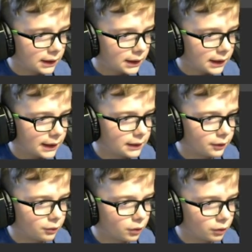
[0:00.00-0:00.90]
And then you
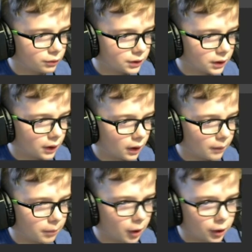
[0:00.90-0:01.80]
go to the
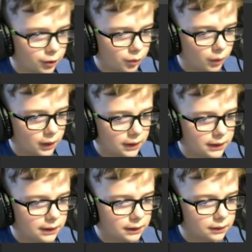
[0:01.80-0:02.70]
part you want it
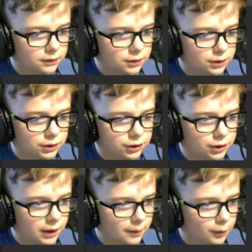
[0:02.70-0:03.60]
to just
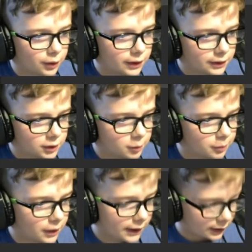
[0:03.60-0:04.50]
trim. You click the split.